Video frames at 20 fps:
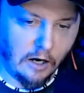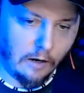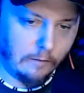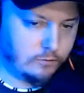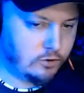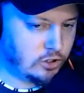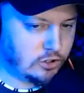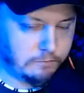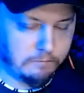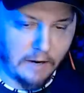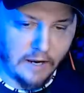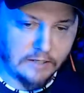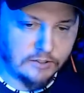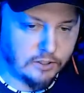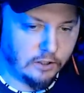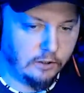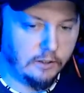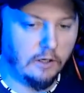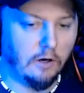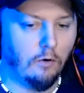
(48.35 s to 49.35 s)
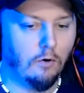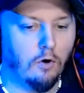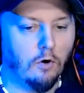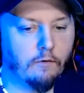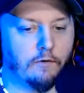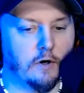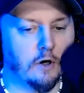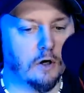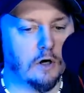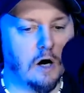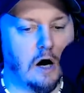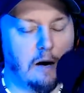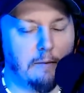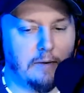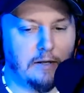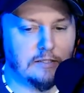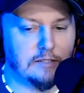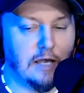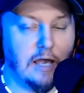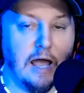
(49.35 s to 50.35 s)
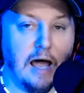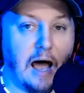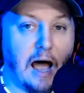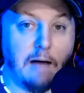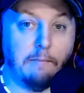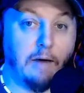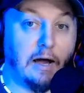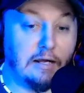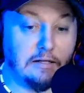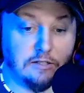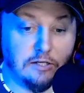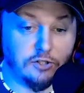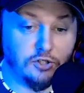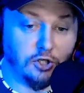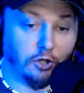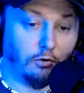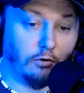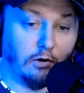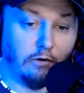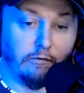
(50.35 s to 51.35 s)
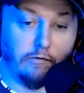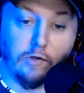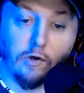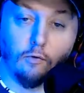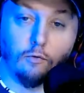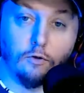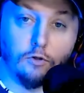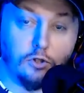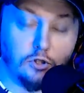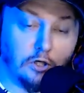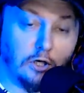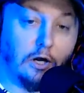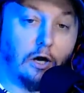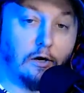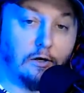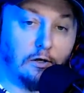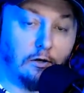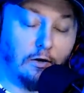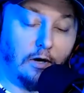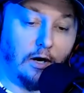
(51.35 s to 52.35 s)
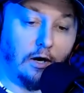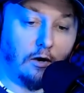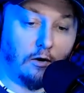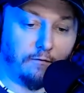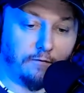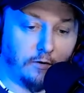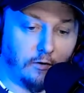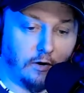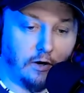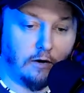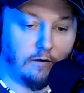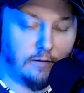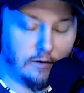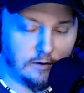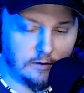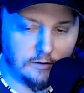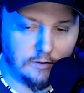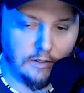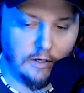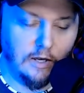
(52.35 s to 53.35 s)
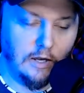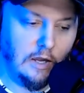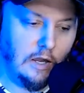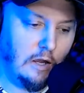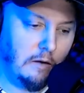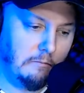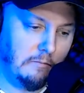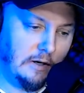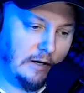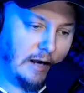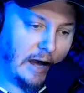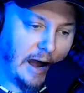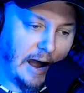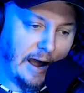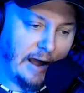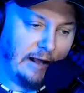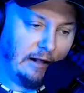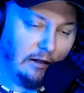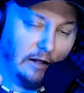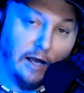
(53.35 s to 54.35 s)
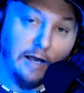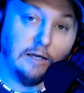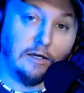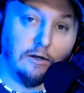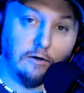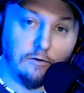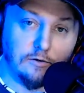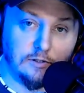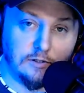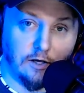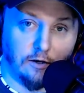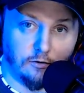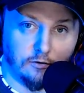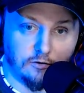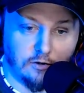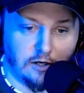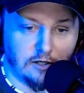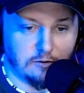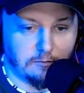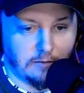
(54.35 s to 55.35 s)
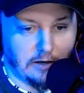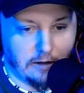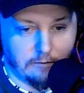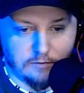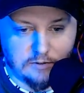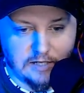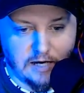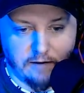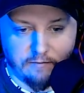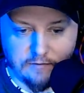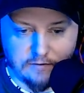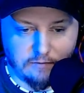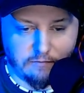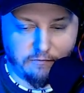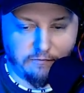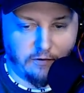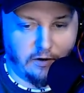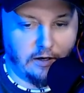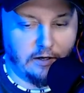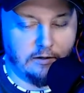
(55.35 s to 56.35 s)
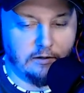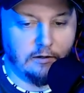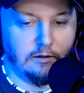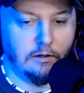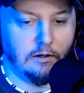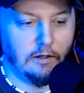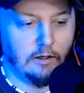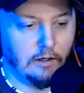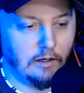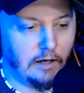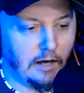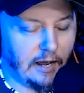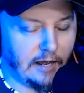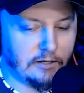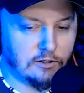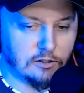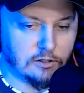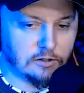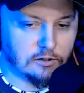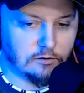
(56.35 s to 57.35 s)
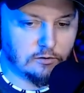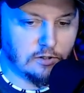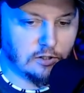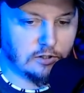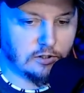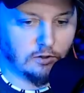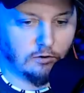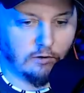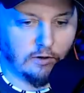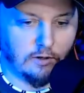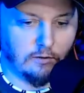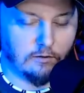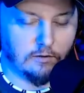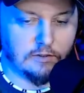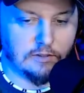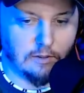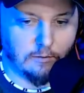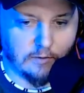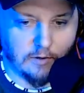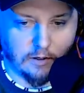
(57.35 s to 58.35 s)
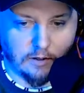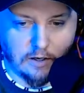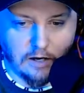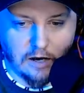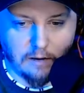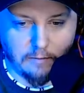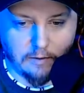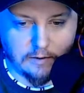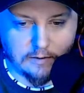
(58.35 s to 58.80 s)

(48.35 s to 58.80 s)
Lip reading: I'm just basically going over your comments. I might disagree with you and shit on you here if you hear this. But I like you still. Trust me. I'm just having some fun. I just disagree with some of your comments.